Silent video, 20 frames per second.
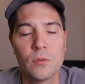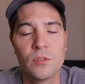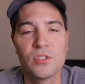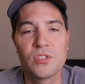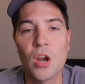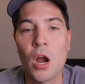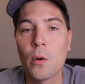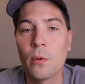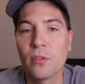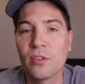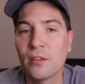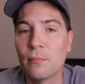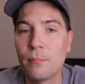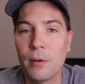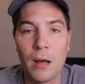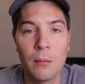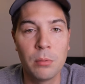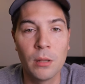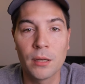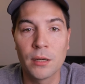Start with some
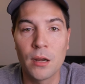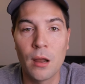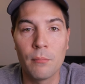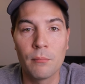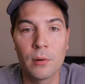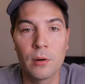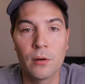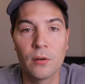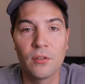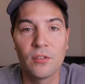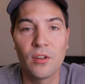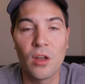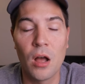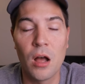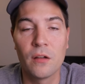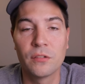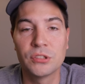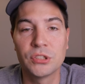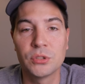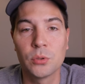public numbers
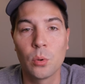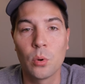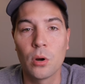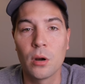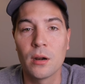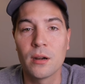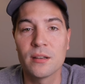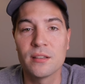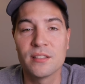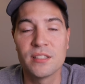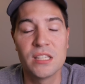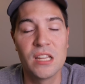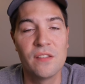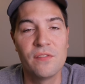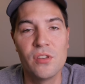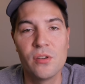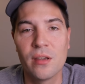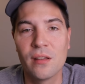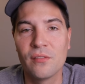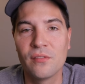offshore, see
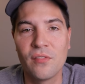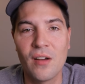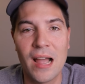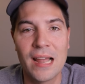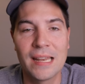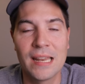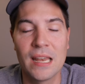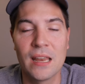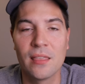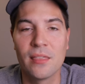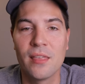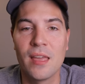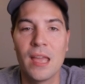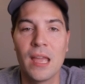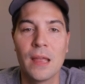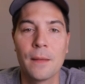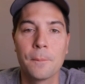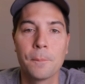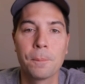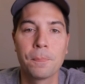if you can find
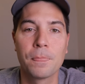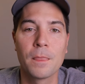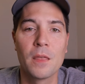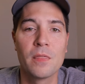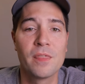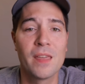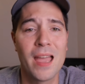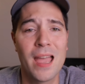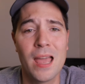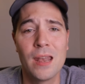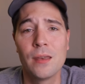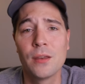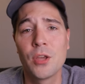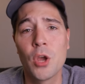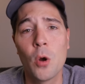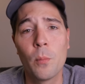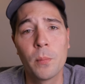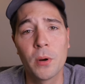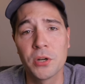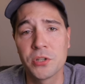anything. Then
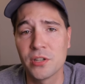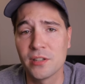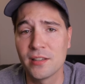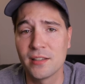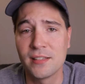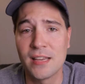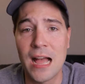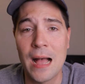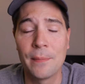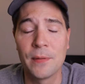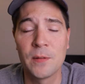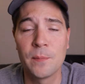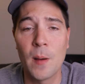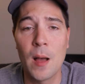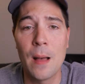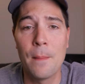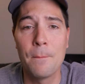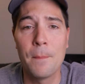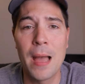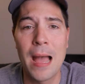go purchase a top
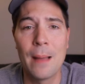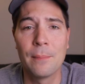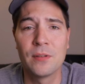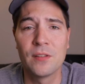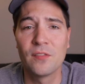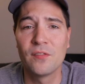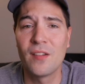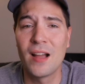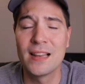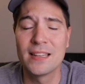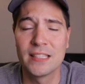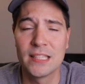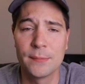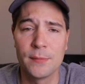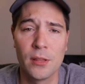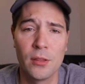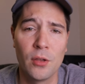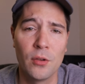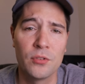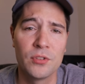spot map to find
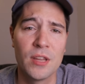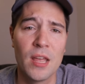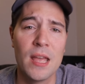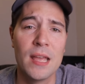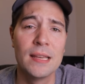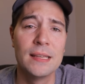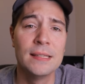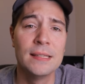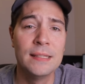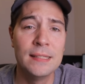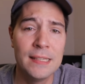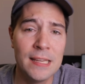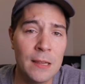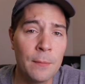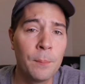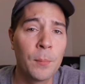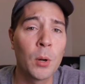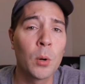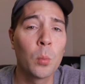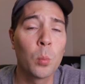some of those
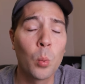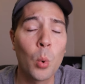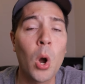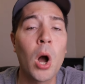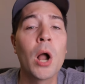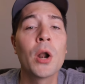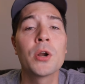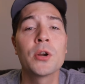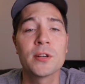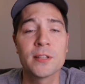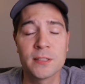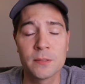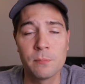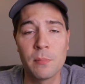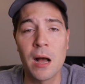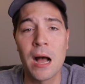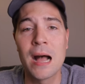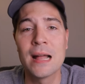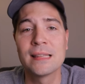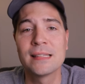deeper water
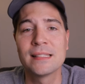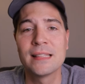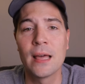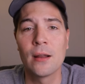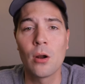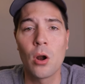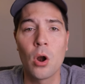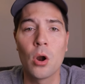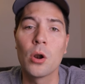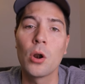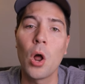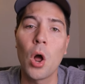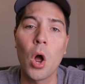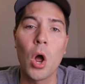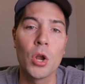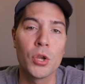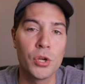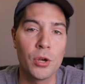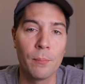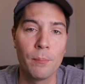spots that aren't
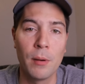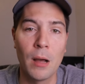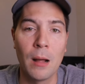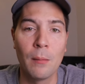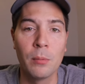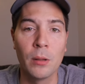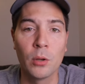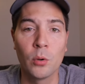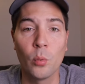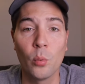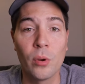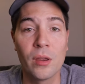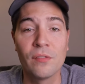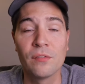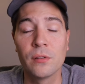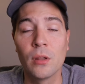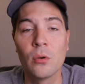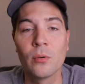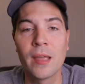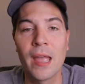on your public
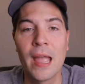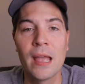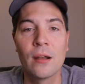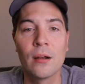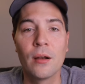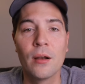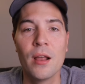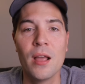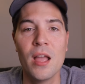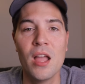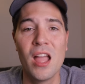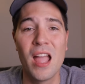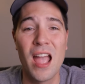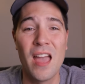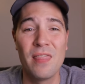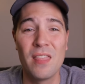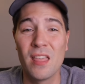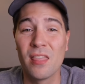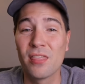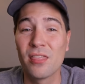reef locator.
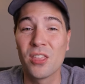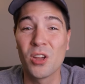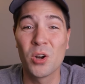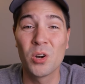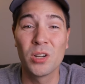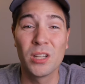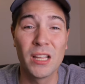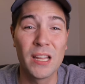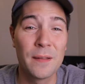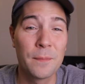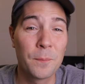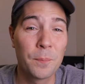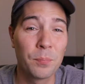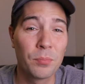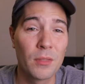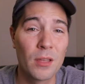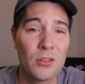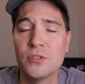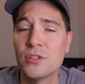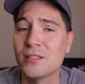And then thirdly,
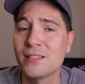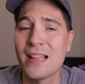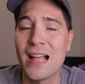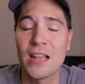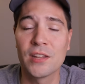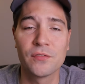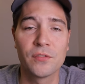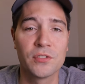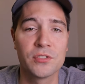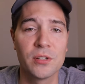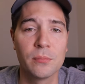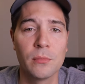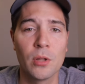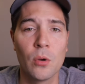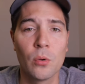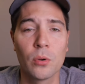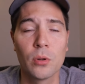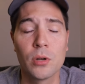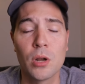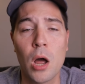just ask for some
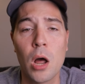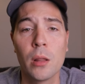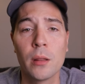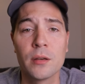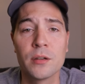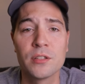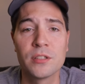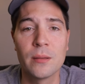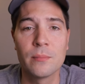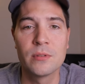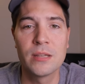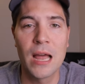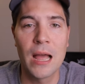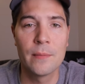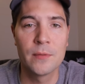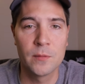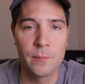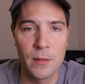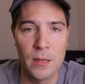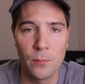local knowledge.
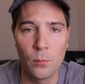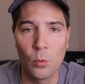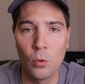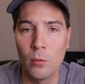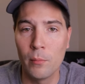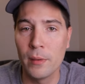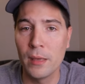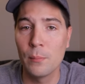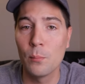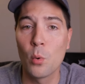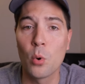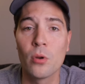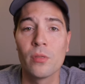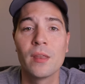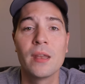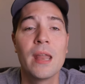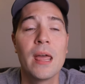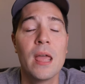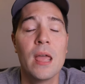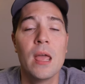Sometimes people will be more
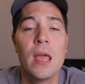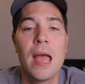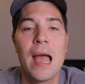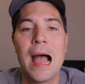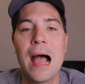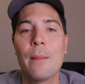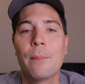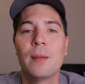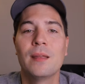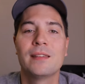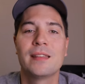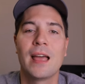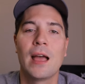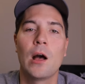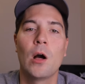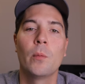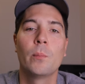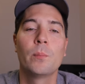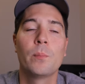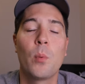than happy to
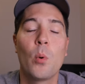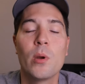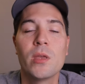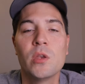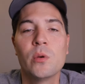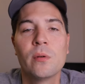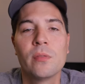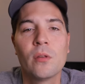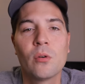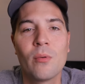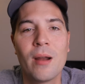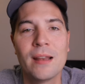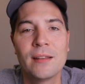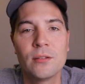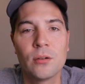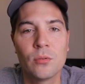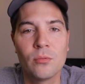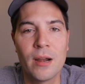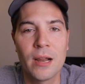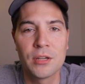help point you in the
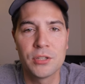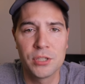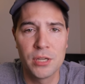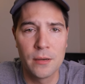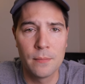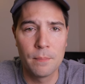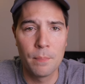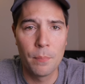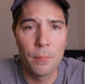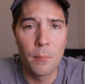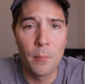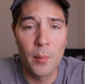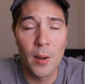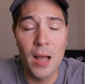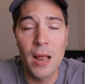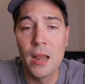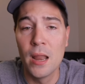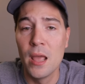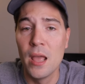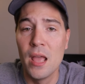right direction.
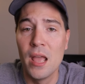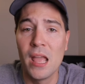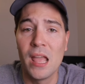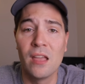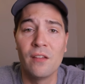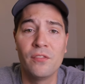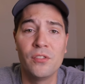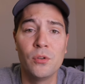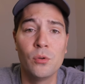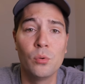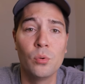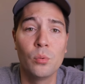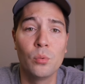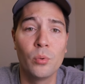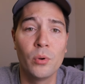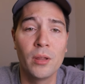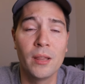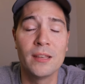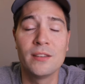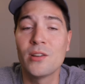But if you
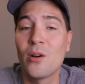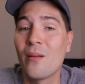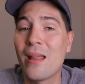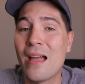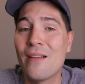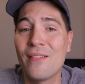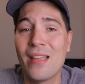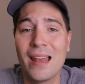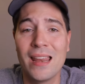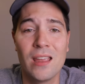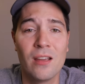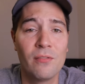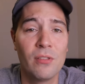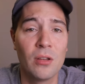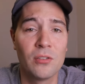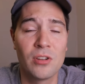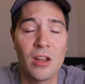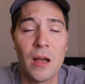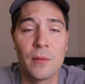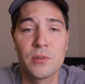really don't have any of
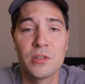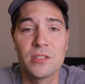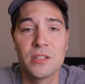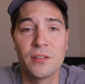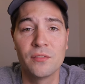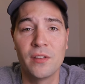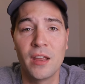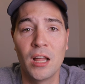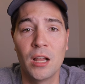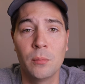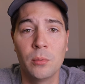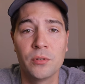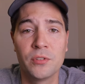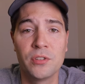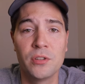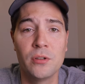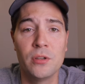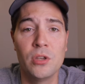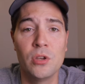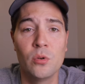those options available
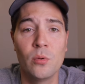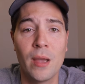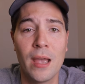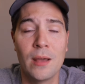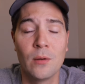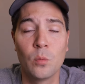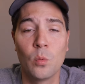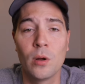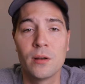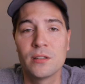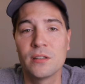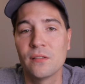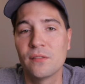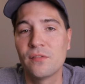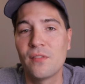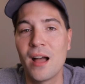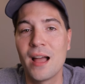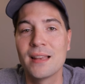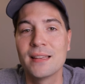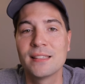to you and want to
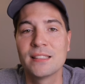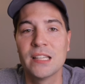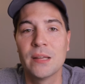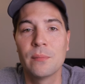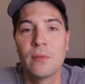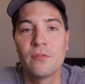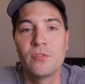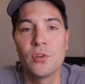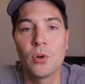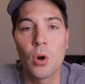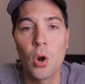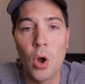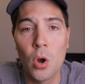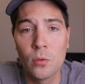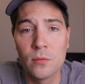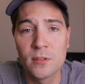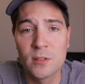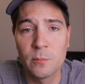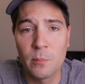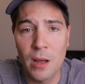find some of your
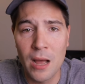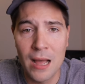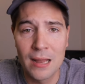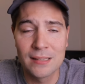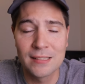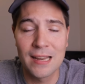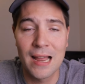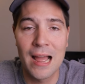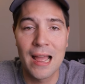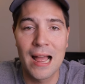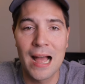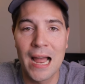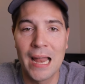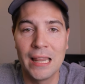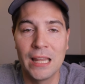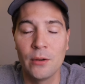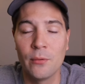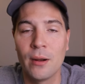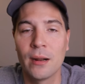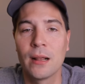own spots, I
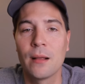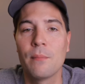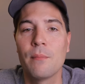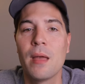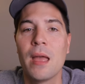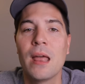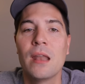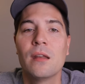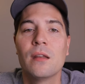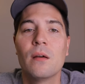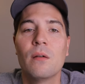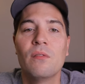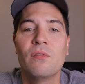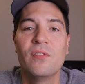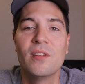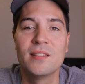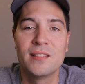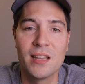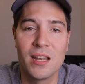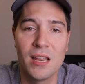highly recommend
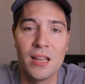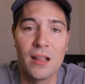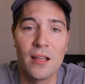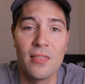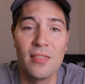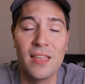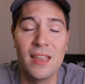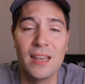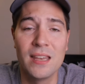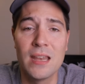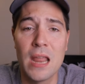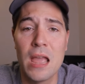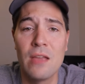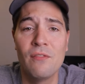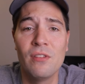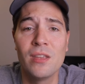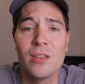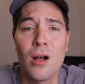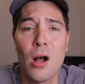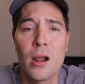visiting the
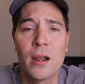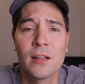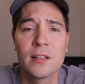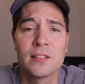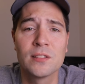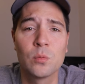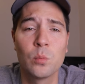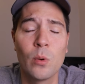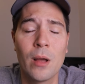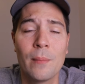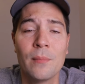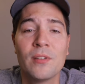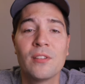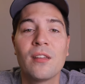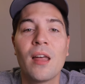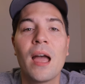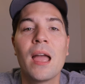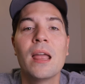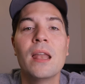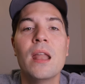Navionics
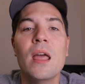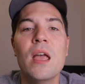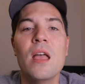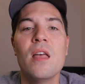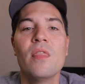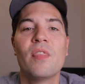website.